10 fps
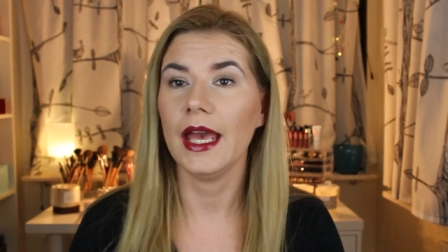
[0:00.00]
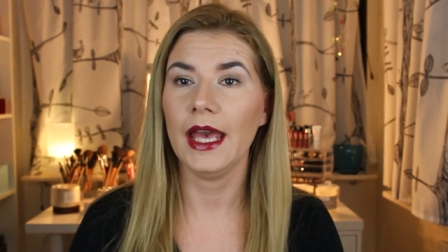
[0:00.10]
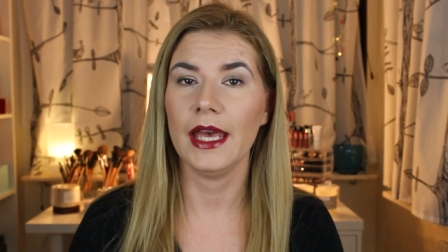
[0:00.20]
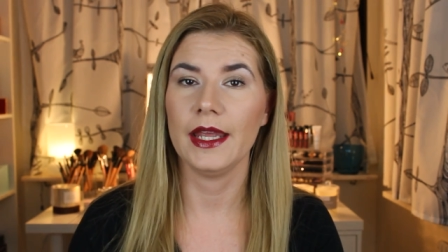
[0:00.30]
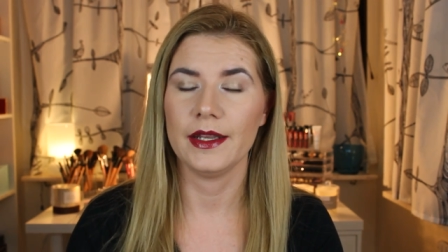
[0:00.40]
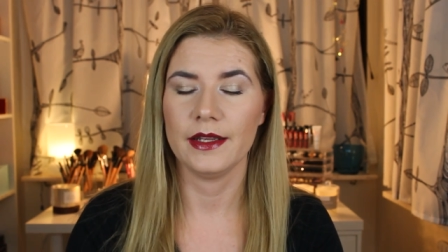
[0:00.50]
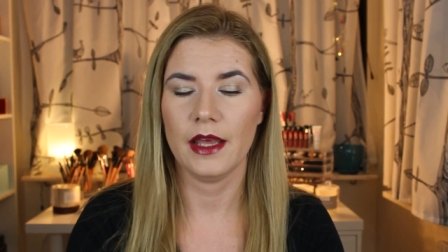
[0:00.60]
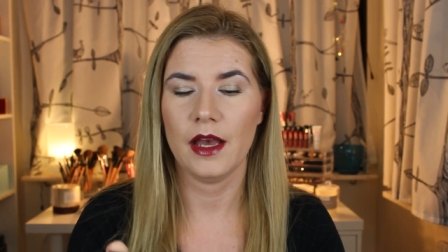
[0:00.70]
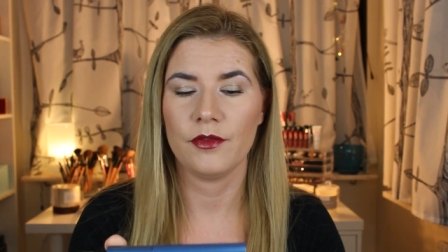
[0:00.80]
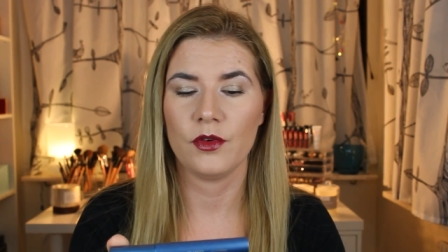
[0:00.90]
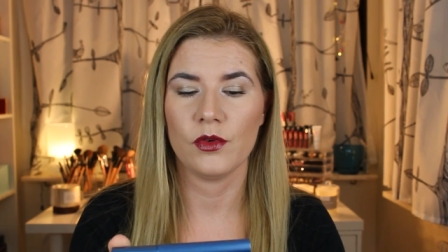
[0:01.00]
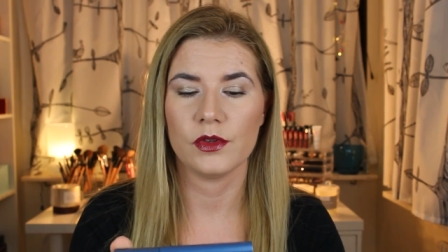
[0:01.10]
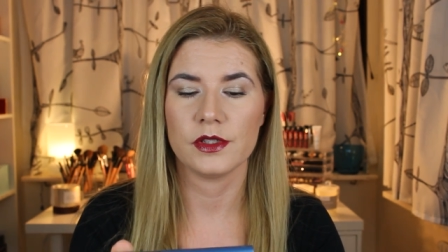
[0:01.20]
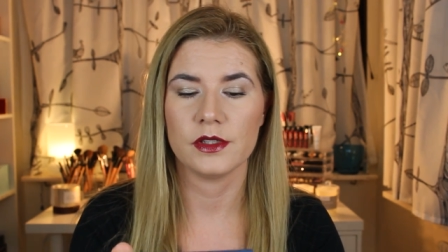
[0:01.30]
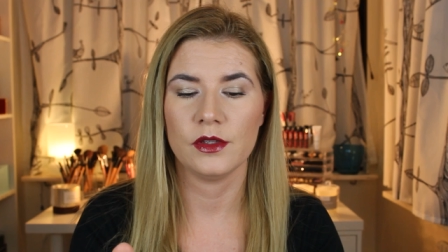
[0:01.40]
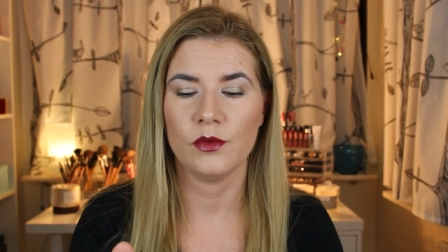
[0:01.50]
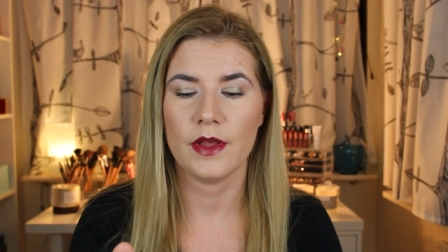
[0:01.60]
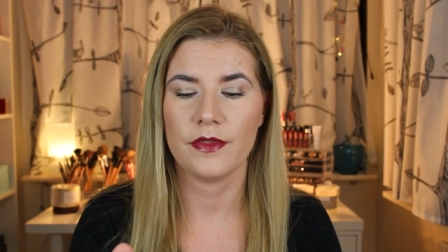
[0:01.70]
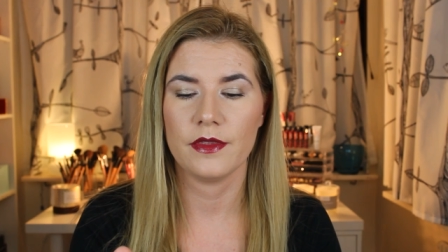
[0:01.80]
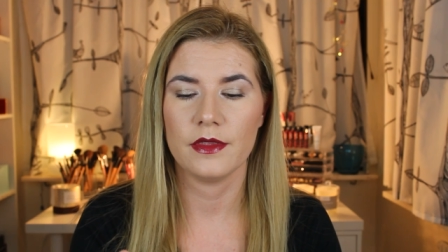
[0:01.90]
and of course the
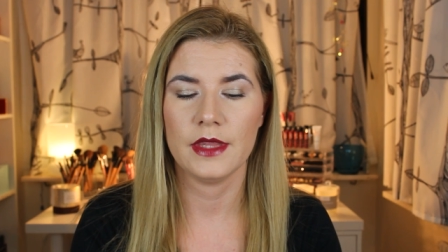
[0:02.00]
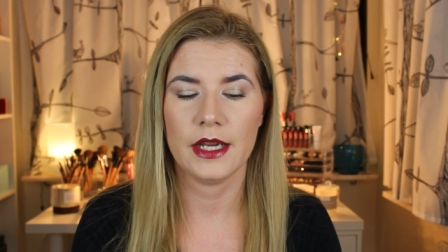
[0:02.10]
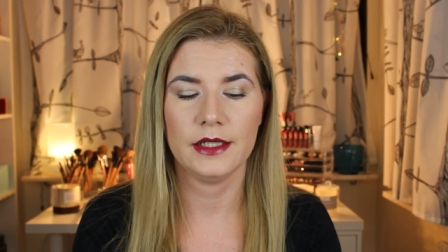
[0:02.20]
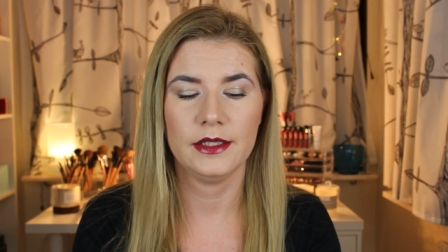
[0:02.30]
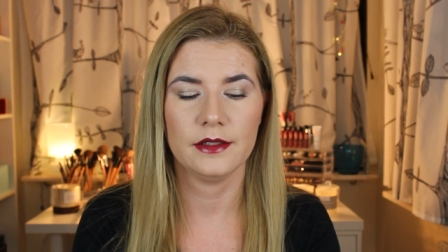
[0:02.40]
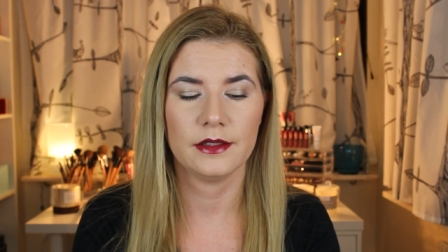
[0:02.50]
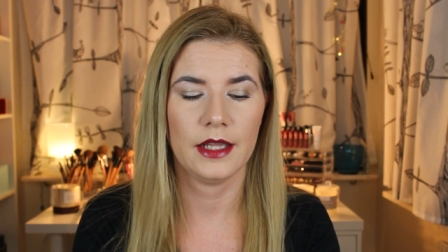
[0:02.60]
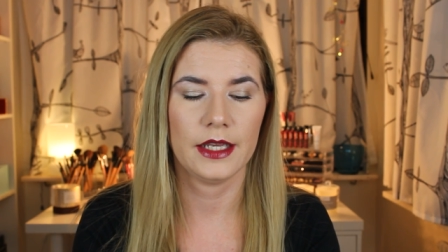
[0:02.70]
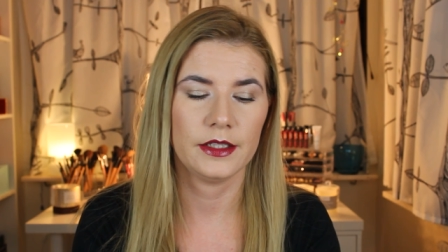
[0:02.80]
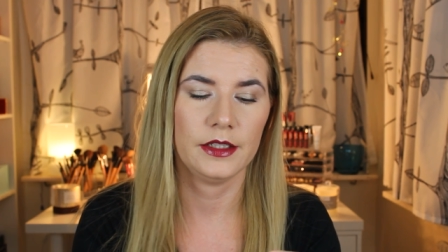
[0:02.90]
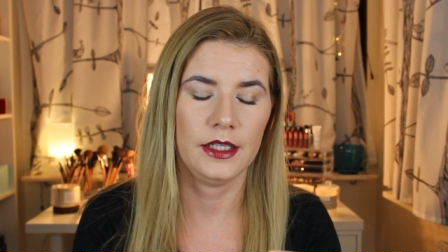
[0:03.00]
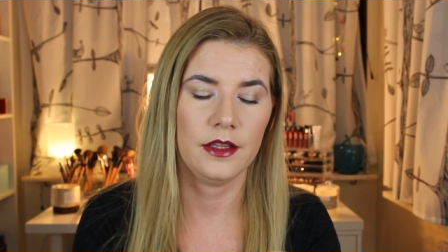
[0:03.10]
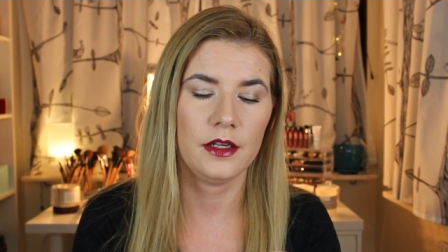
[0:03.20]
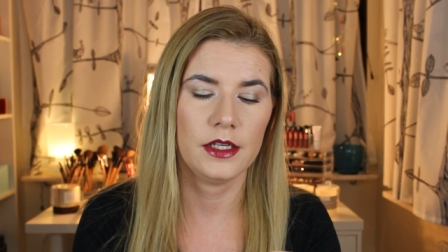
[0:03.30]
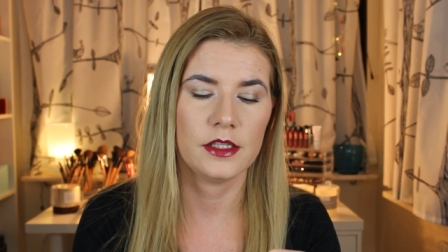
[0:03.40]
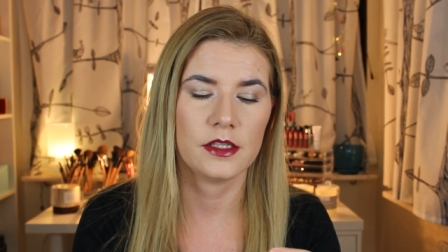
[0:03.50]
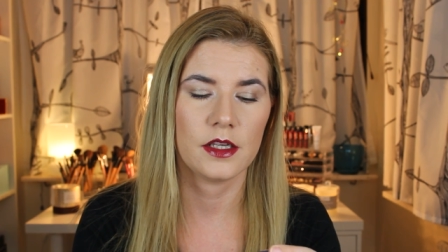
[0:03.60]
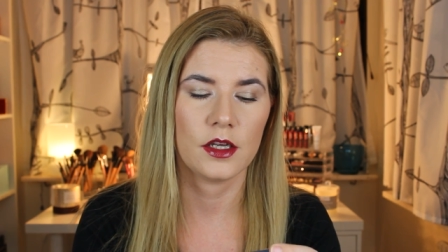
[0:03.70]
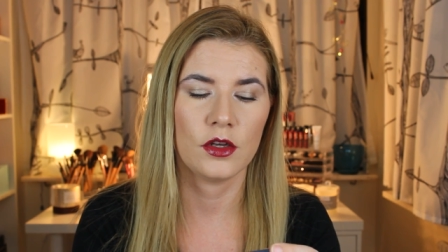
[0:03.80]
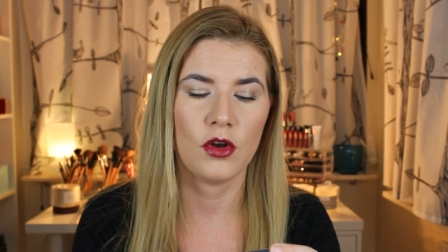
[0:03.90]
one that I didn't like either it's